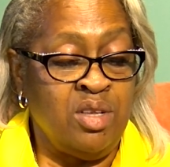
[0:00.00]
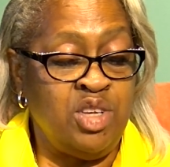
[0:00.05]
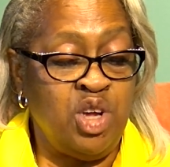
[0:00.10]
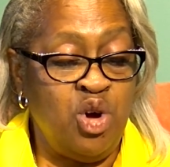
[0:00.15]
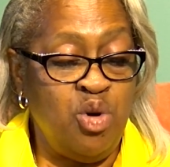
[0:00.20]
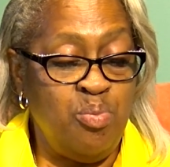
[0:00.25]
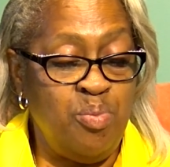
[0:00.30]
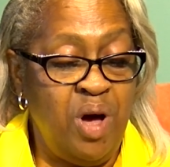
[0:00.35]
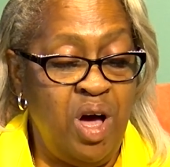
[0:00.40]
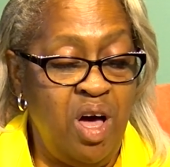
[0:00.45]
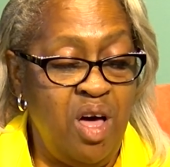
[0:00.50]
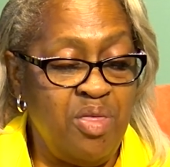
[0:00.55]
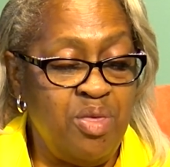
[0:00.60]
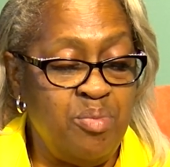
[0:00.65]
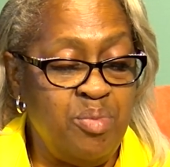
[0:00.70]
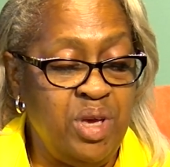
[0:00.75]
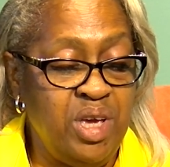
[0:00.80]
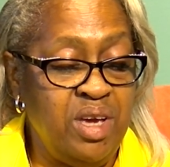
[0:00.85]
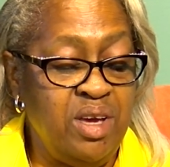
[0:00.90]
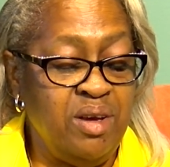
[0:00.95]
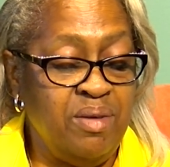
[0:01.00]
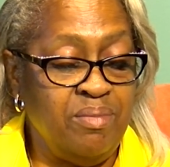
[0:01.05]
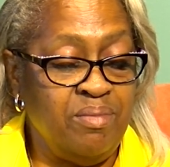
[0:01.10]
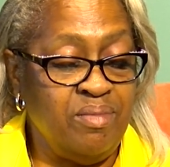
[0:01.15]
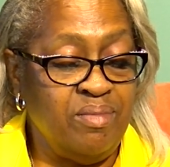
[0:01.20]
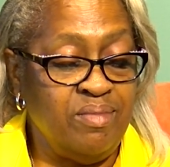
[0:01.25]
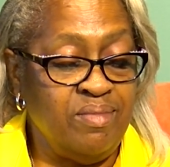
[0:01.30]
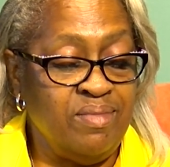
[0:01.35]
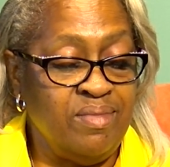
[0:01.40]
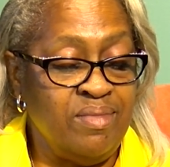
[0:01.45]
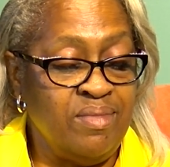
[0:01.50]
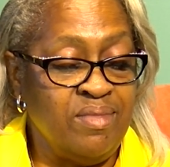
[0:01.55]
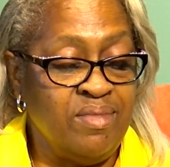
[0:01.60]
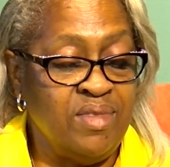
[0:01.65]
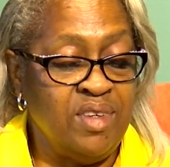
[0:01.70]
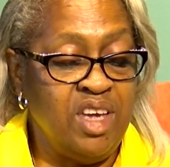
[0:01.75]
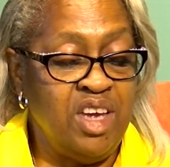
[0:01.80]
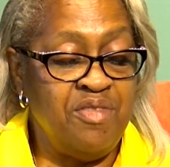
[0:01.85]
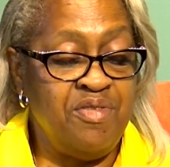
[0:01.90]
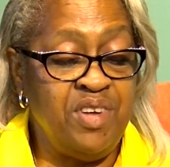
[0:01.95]
Don't bother me.
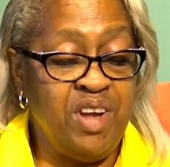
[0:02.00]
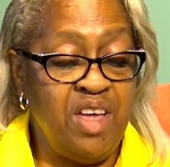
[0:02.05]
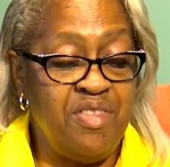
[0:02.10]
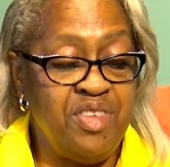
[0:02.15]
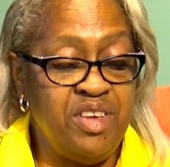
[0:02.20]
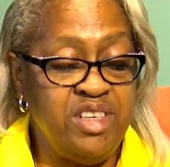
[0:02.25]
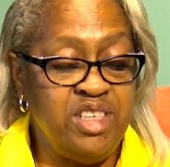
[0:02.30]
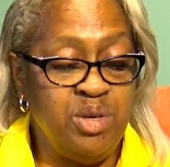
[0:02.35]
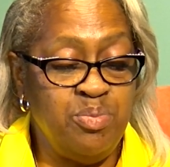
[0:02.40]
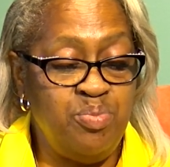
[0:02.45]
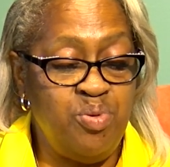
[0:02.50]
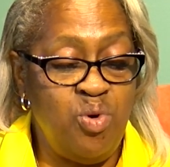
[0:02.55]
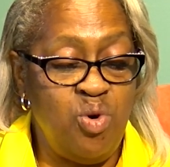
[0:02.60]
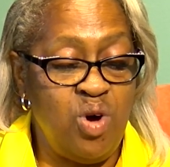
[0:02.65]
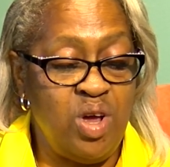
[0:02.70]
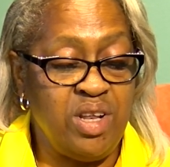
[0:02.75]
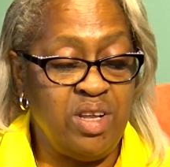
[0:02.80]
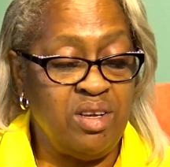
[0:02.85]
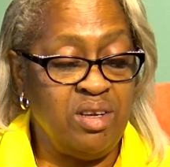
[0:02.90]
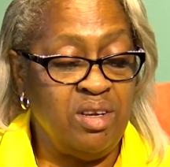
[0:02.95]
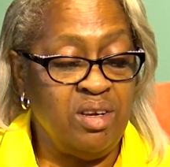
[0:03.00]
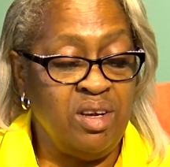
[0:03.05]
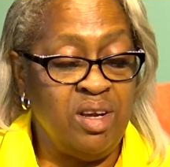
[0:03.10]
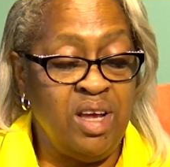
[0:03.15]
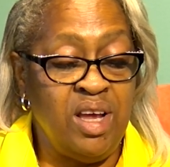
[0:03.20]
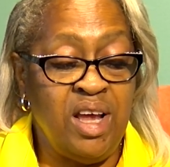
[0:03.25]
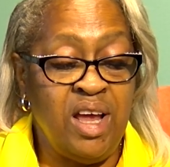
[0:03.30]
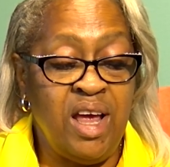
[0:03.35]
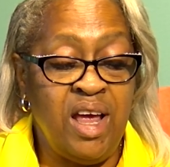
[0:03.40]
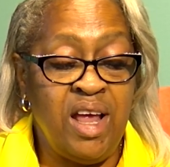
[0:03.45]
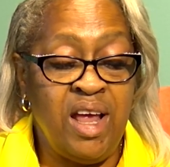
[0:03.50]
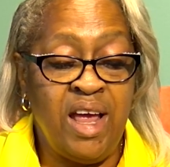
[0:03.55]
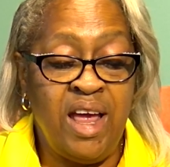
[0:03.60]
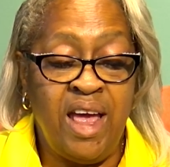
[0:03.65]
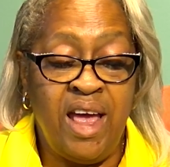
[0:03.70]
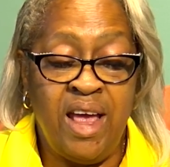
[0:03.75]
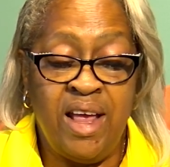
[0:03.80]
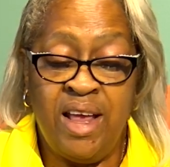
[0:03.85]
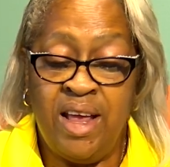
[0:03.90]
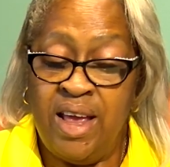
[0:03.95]
If nothing's important
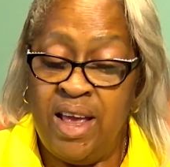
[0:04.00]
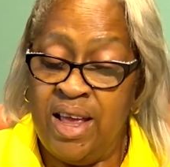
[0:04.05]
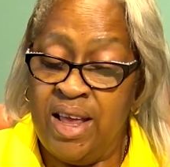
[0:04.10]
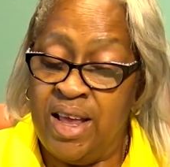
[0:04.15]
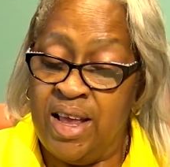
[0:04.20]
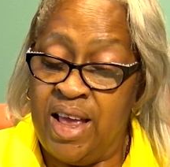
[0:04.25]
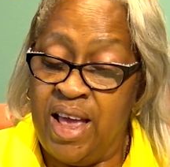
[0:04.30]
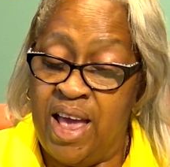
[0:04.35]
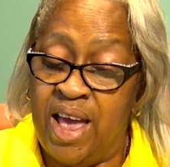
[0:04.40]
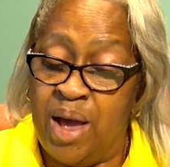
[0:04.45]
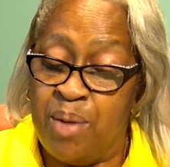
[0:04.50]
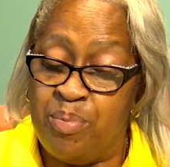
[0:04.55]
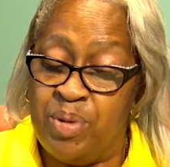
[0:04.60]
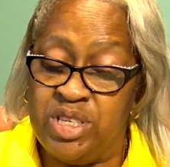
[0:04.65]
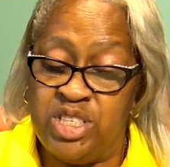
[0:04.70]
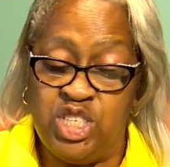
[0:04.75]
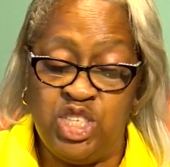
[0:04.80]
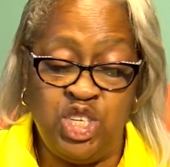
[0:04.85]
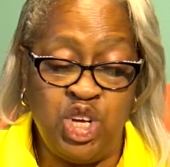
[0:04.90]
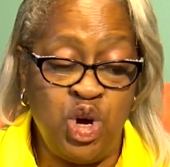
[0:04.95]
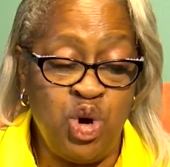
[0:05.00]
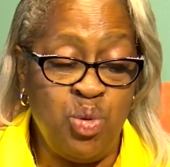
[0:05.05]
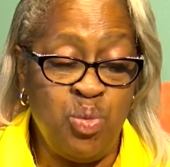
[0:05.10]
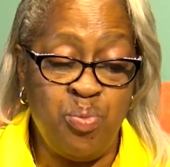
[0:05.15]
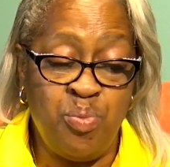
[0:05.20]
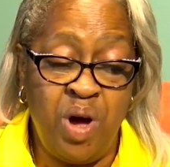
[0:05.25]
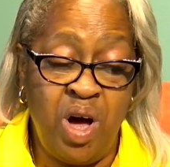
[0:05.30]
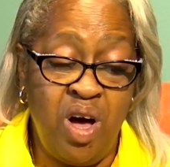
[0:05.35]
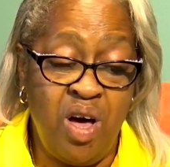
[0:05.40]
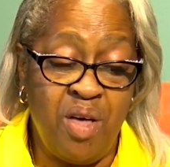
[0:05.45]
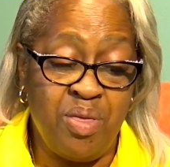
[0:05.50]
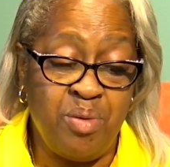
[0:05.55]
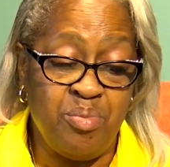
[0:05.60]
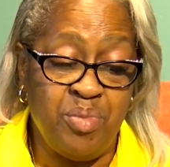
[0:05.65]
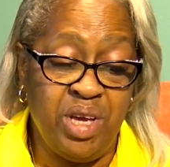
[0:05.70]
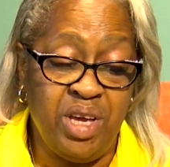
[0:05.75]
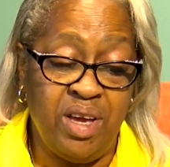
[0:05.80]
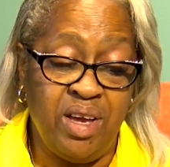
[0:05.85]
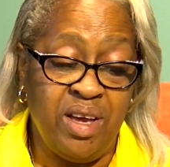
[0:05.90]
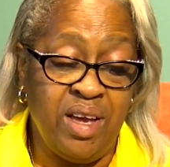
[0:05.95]
happens, don't bother
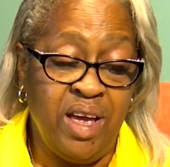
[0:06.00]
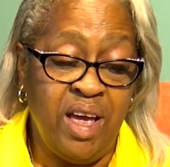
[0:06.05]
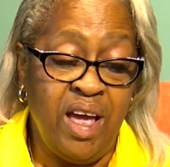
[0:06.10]
me.